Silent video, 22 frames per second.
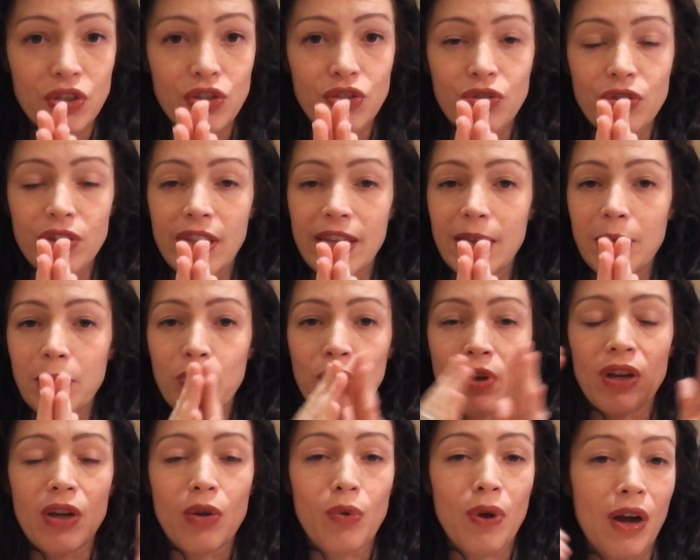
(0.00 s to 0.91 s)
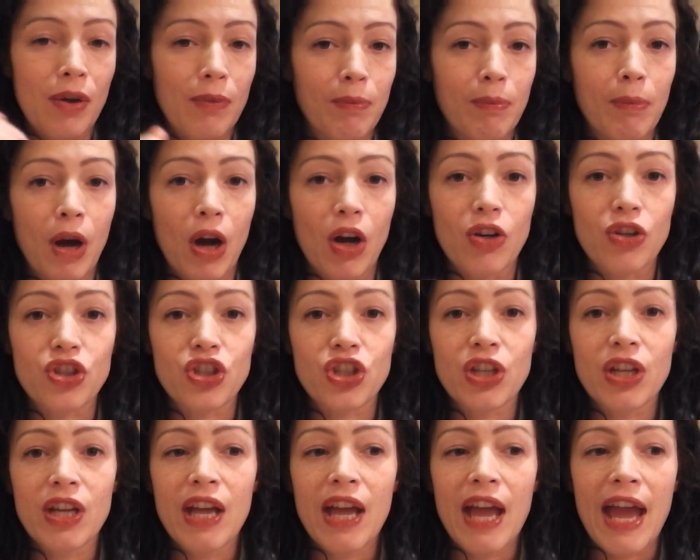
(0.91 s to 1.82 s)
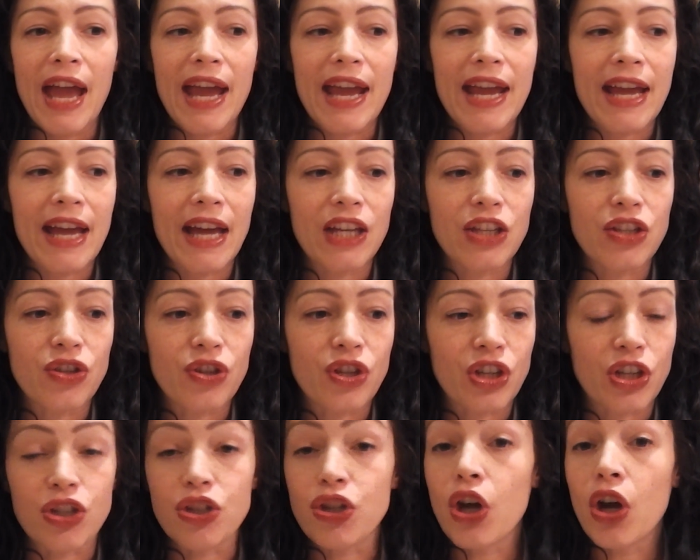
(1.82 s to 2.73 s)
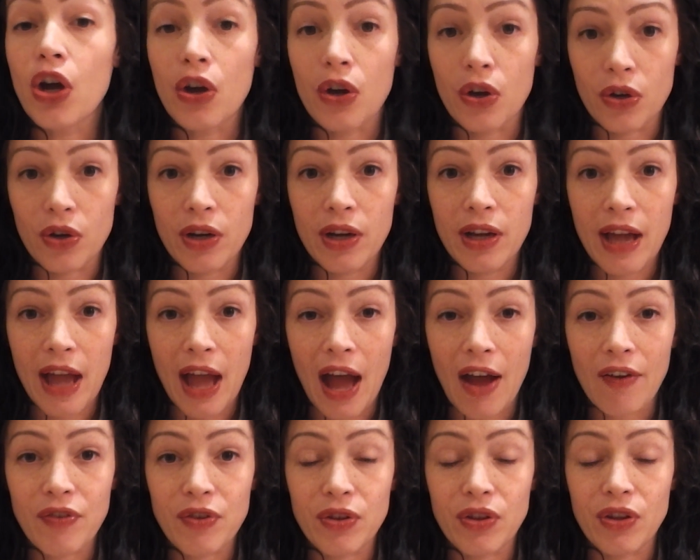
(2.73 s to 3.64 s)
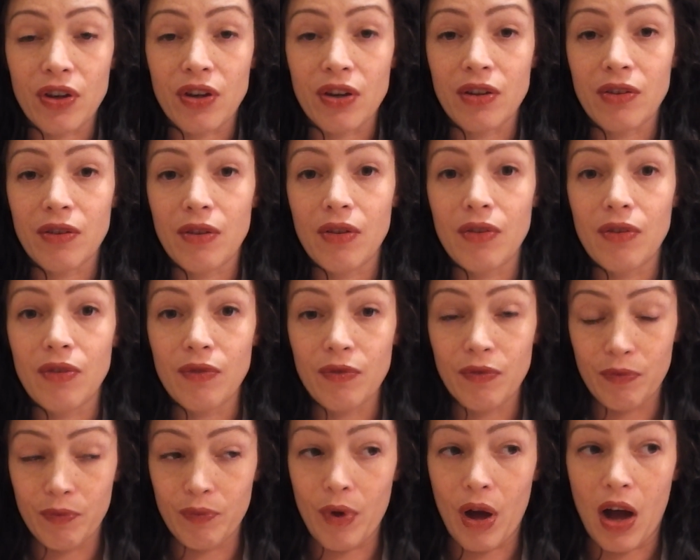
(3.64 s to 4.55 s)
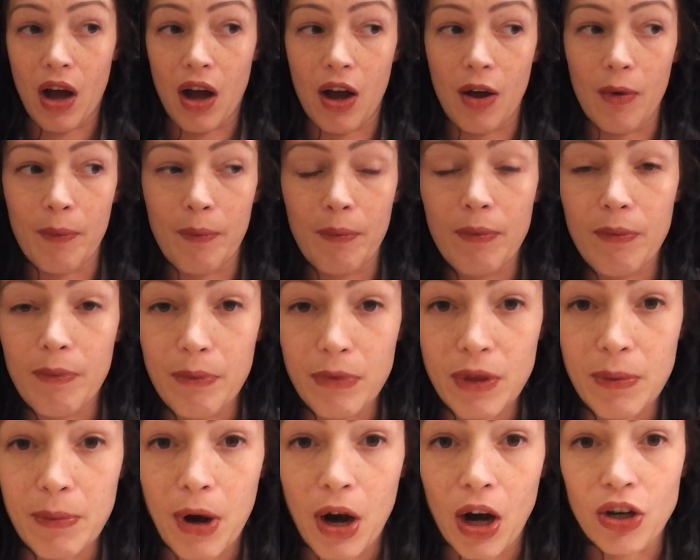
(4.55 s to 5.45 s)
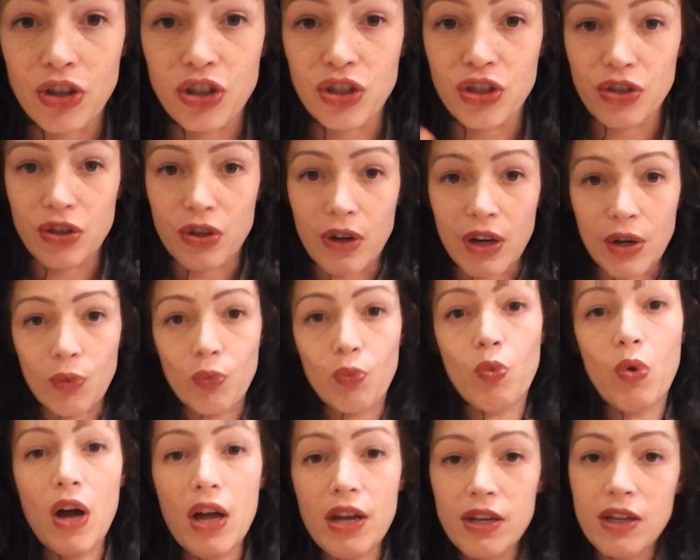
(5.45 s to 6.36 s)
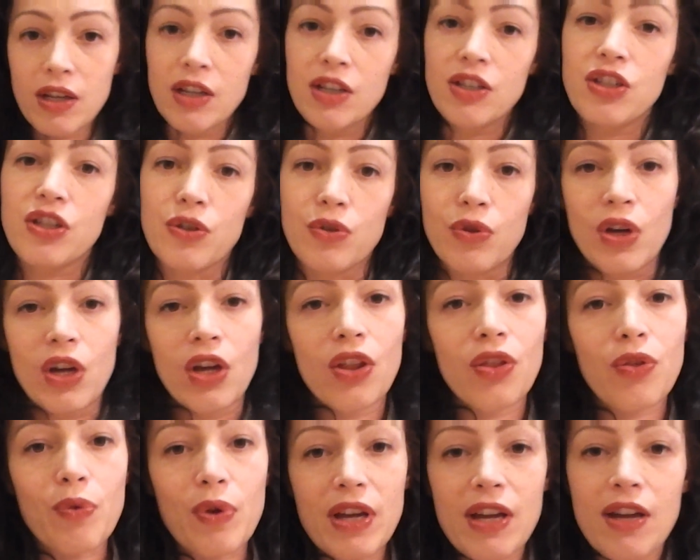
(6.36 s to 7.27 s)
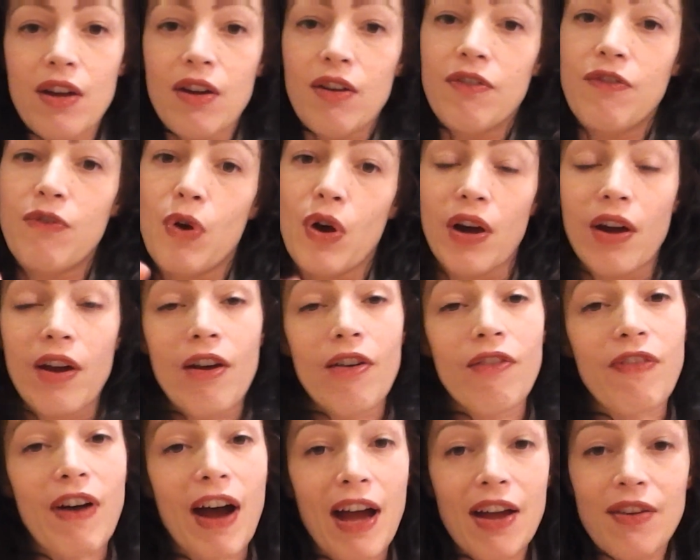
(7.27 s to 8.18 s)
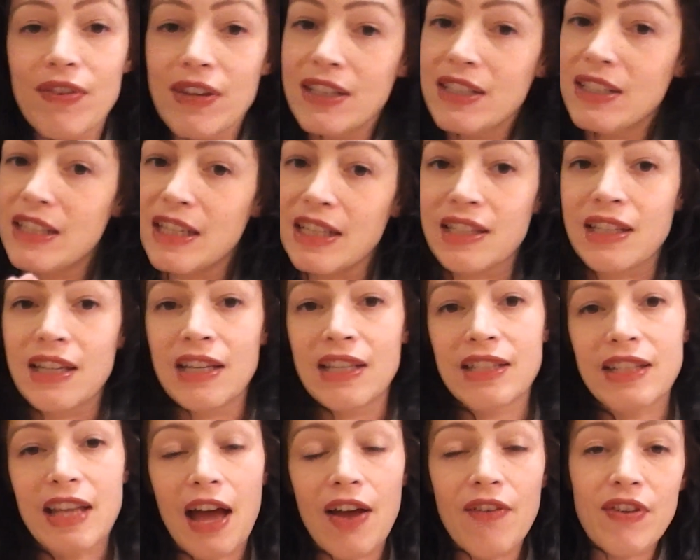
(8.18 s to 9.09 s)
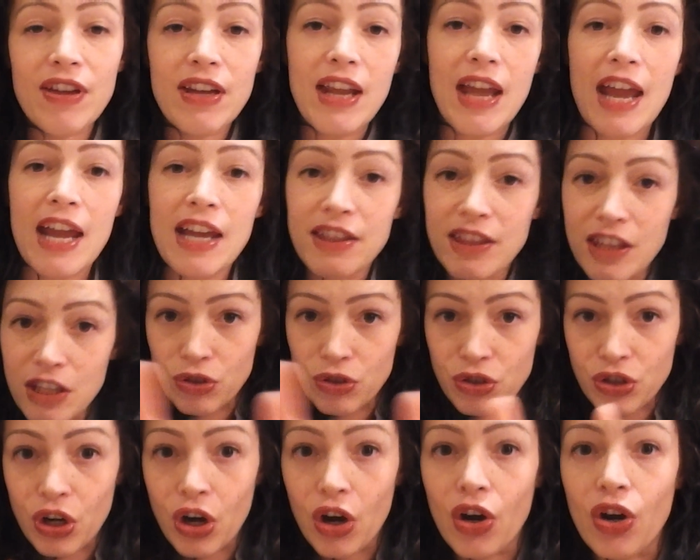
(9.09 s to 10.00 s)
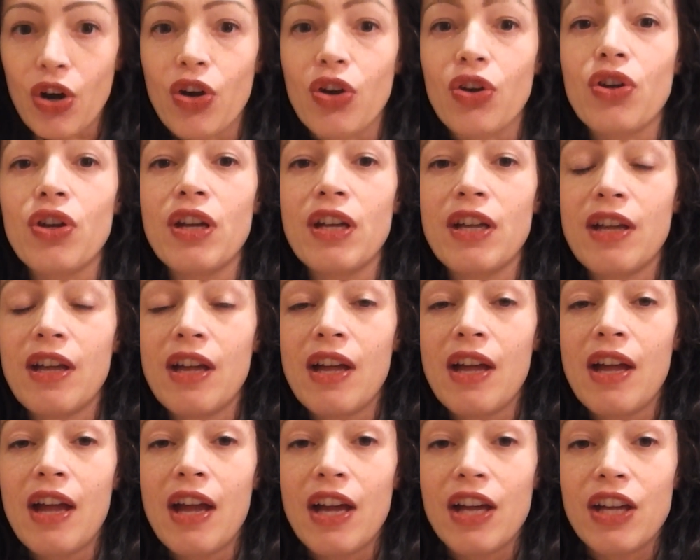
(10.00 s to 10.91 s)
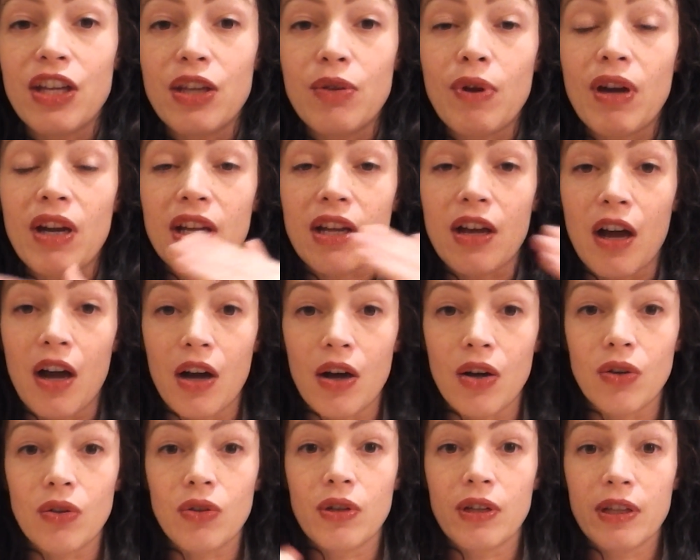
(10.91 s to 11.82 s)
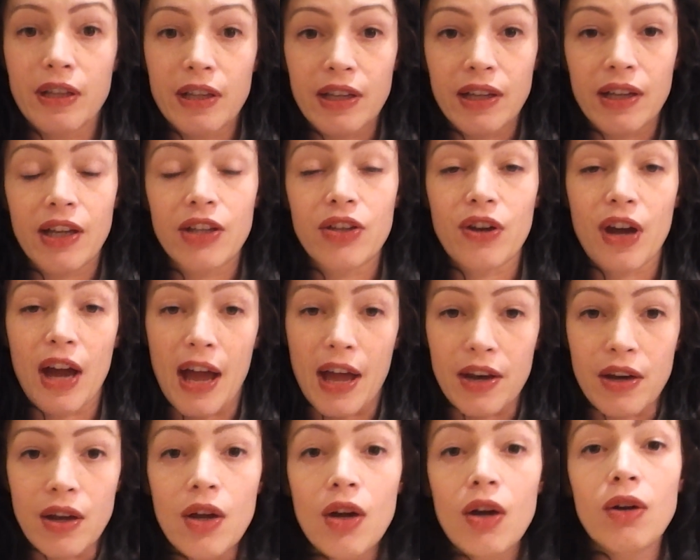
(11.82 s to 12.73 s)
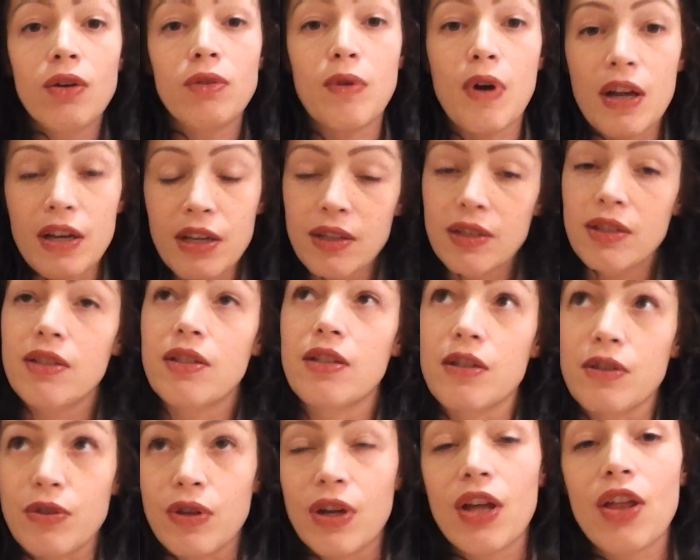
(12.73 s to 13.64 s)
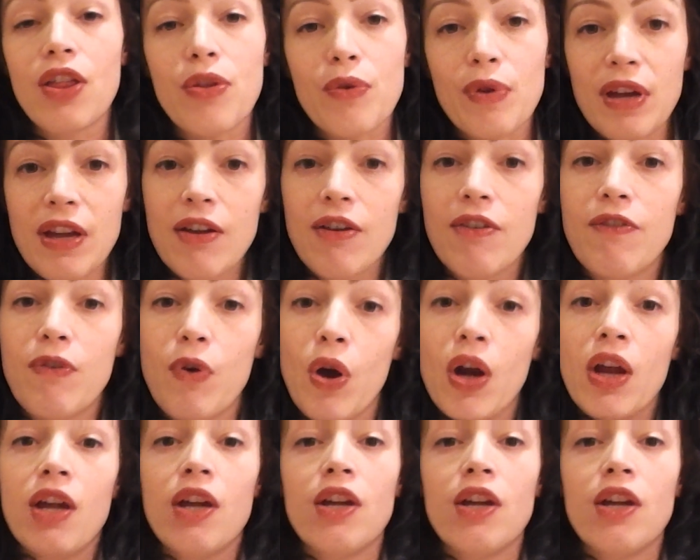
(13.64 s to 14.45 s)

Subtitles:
you're doing like a merengue march, and you're going to turn after the march, and you're going 1, 2, 3, 4, 5, 6, 7, 8. turn. You want to go in your head 1, 2, 3, 4.